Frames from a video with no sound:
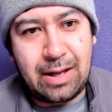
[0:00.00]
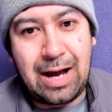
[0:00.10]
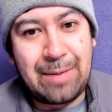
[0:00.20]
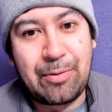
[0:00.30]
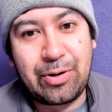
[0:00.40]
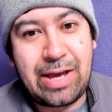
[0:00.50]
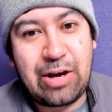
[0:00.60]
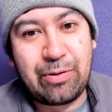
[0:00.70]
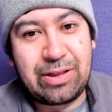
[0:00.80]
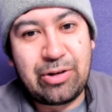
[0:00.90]
I'm okay
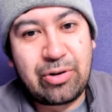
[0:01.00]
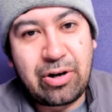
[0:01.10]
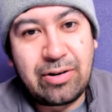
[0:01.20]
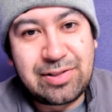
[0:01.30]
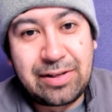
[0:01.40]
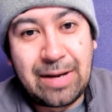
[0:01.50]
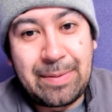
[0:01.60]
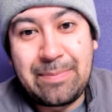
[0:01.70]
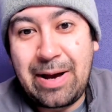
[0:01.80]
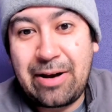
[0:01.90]
with Leo Carlson
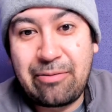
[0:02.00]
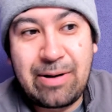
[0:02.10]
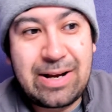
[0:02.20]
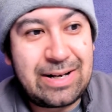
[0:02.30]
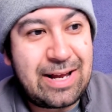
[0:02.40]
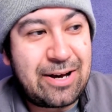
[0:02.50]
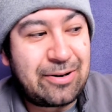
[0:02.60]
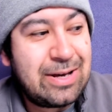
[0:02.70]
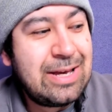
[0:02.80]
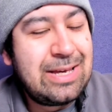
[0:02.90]
coming back right
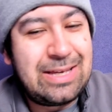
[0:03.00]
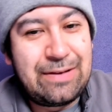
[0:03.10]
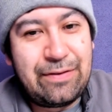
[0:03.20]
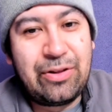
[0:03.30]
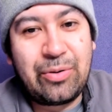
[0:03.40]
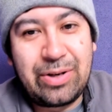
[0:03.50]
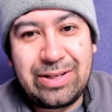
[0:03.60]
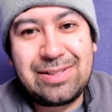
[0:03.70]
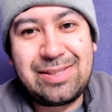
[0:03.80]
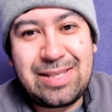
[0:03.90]
now, even though it
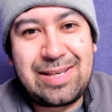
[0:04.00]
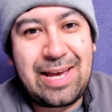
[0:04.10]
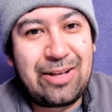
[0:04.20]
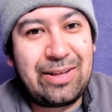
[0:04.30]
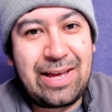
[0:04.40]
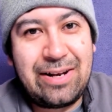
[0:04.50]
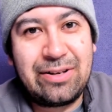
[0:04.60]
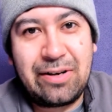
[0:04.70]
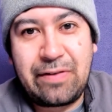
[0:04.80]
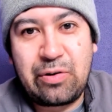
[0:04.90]
is the tail end
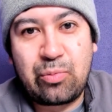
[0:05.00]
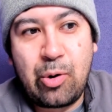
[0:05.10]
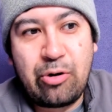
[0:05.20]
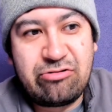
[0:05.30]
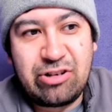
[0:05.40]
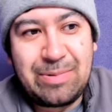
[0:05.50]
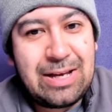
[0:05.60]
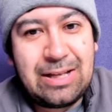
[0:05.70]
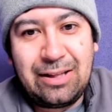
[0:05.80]
of a road trip.